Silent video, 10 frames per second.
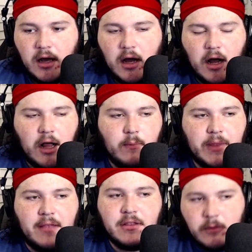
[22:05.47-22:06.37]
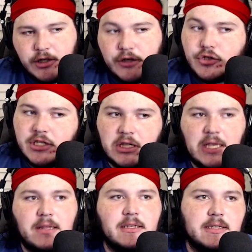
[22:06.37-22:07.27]
And I think the most interesting thing
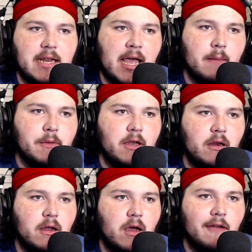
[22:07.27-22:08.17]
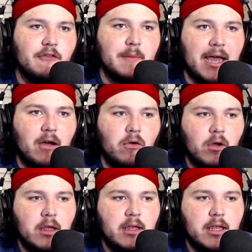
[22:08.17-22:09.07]
that's going to happen from now
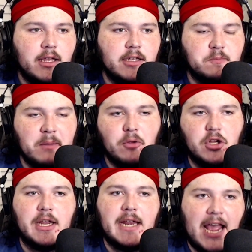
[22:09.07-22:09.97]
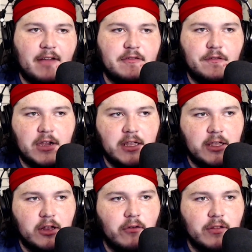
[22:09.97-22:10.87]
is people are going to have to fucking get
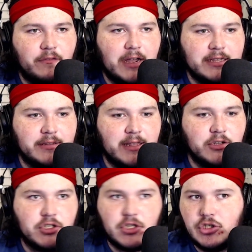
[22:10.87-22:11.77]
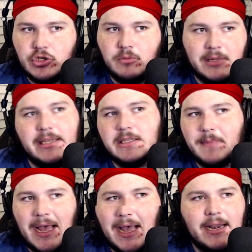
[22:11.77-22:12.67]
over the fact that they just assume League is
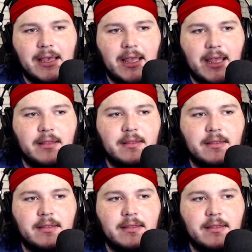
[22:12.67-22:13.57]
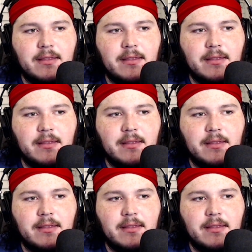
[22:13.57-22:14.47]
bad and that everything related
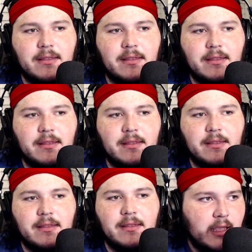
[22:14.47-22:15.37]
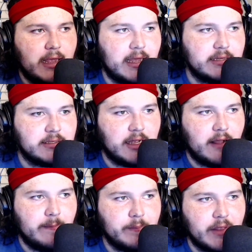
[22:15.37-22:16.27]
to League is bad. As
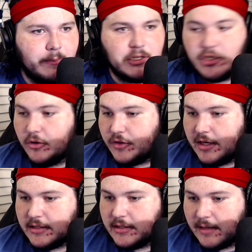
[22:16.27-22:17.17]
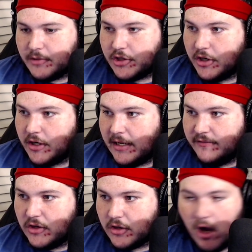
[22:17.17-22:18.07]
a bunch of new things that I'm sure, even
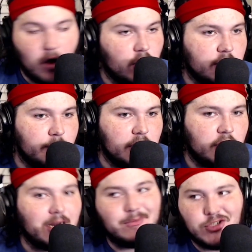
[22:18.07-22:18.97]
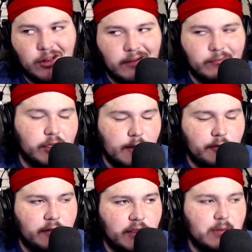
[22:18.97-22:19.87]
they're not all going to be good, I'm sure a lot of them are going to be
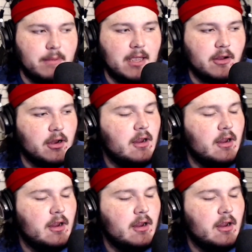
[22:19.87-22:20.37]
pretty fucking banger.